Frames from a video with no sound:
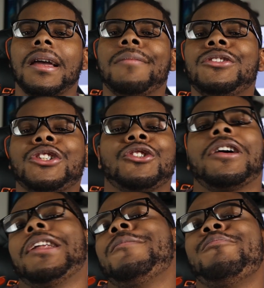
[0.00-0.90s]
I'm just
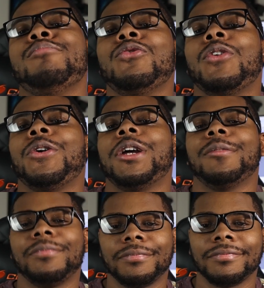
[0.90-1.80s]
trying to move on
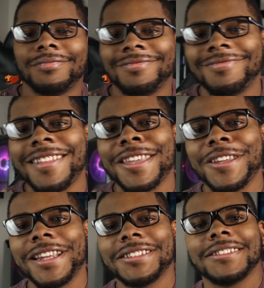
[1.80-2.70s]
up. Thank
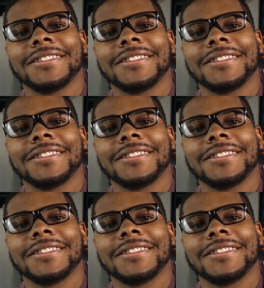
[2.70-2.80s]
you, guys.